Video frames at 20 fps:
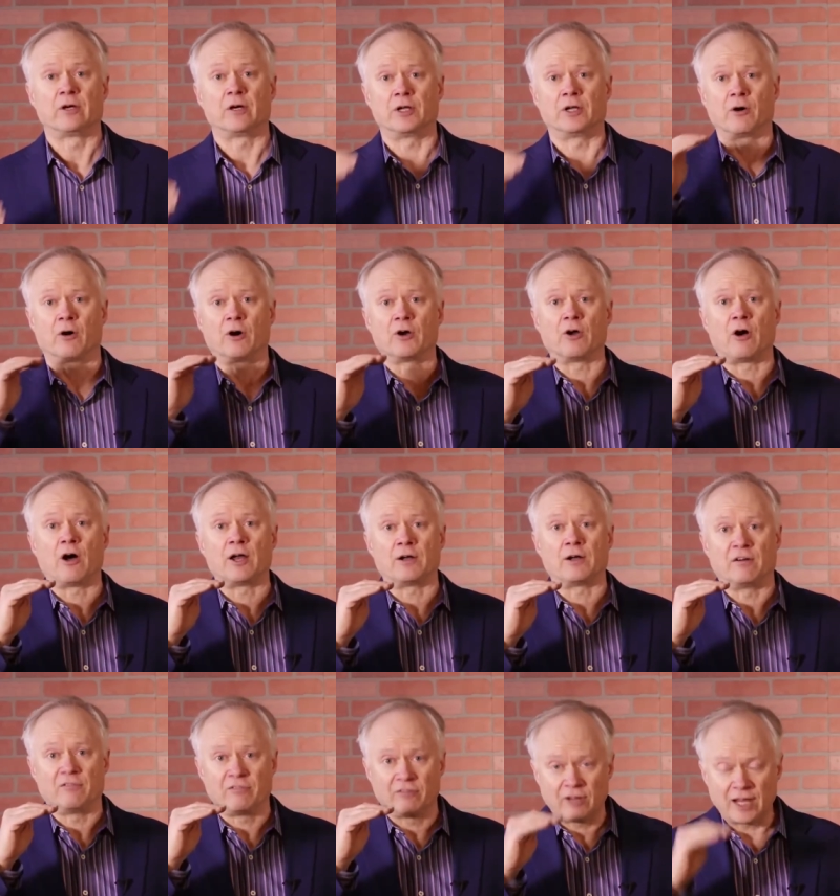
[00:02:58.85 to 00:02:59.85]
An R0
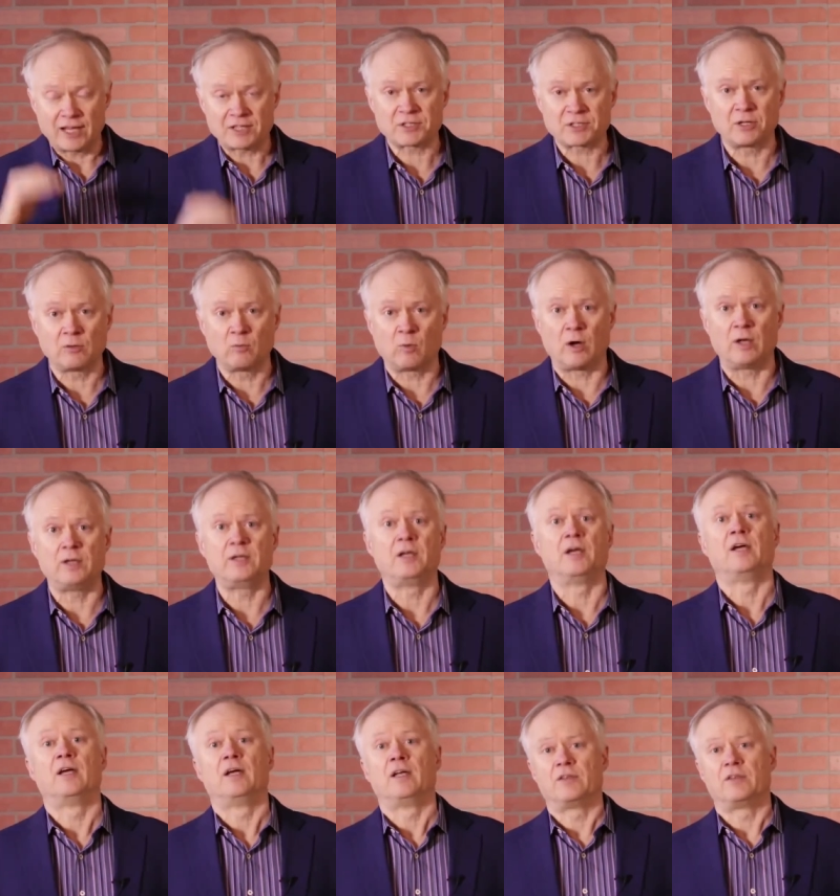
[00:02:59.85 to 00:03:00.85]
of less than 1,
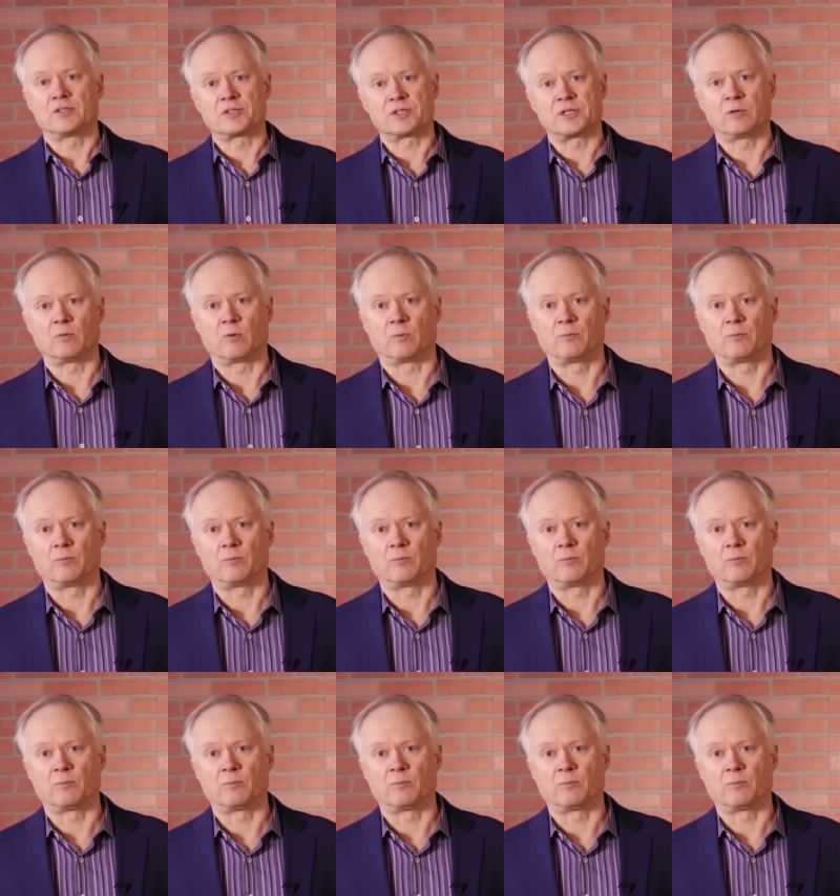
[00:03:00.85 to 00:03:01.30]
this thing